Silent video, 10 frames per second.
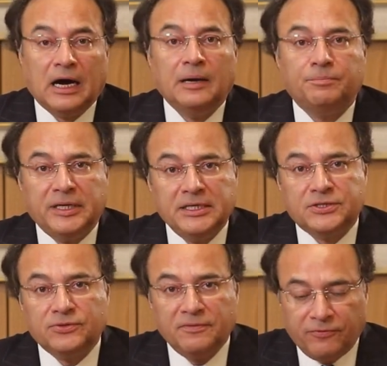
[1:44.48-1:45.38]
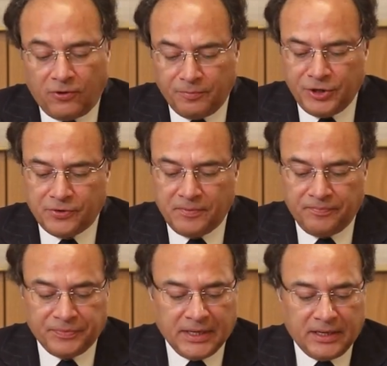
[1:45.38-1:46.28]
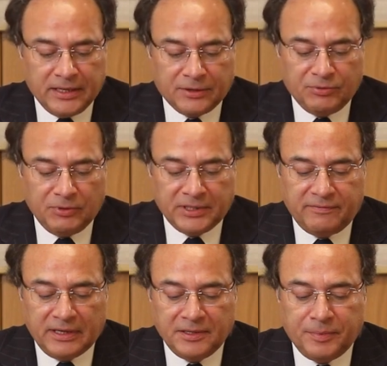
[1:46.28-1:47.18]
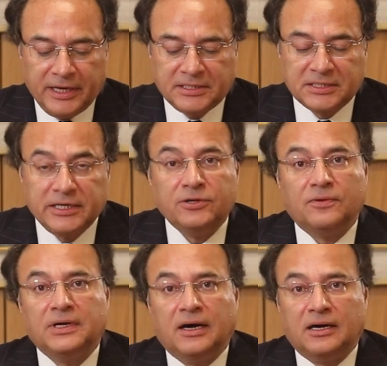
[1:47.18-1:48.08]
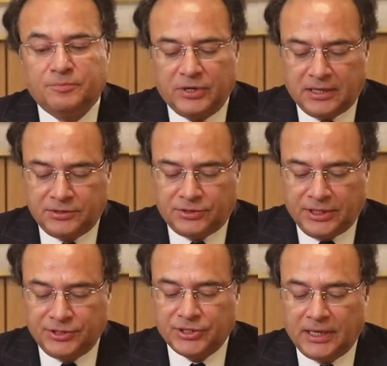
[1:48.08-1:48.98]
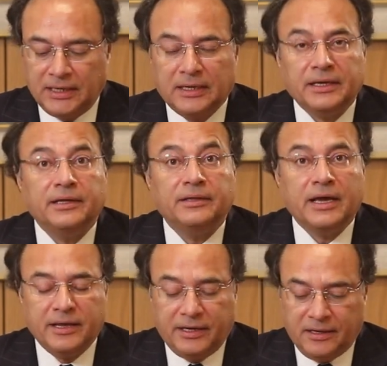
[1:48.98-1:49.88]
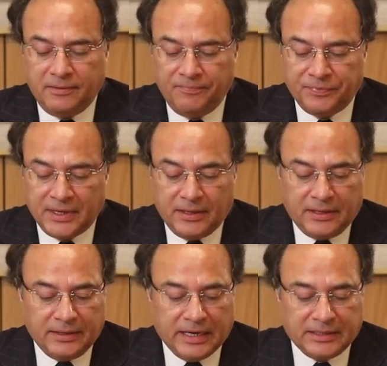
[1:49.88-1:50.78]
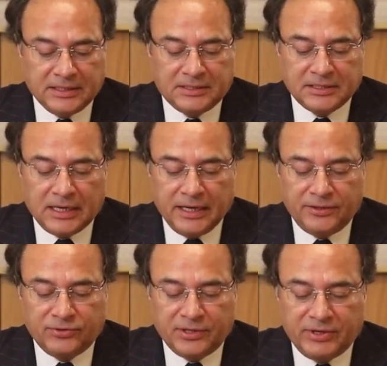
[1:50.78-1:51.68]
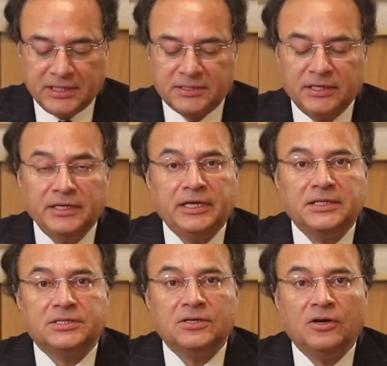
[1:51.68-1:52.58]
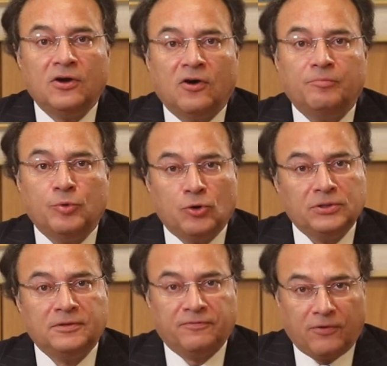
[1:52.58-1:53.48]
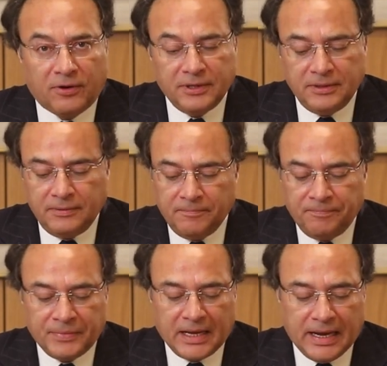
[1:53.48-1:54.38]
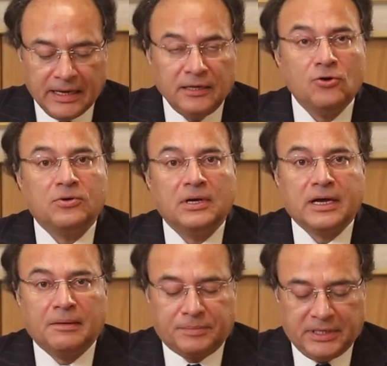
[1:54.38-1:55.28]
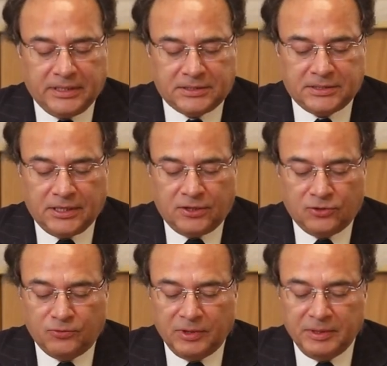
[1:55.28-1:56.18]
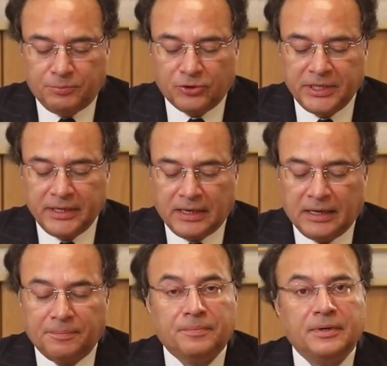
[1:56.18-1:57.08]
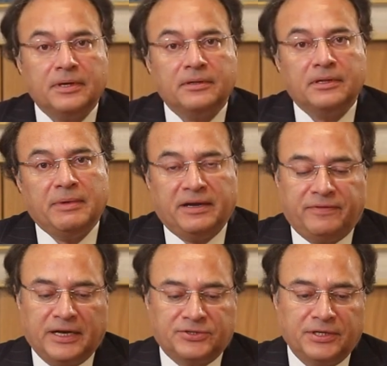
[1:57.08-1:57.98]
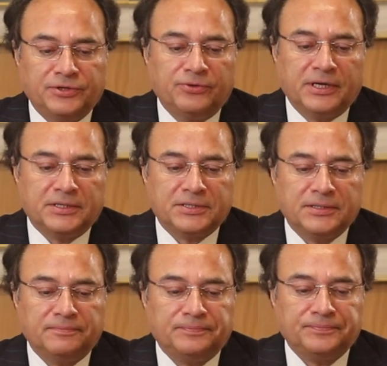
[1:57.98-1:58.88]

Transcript: I'm pleased to inform you that we will develop a state-of-the-art branch, inshallah, in the area that is designed to address the needs of both the foreign and local companies who will be putting up the manufacturing units.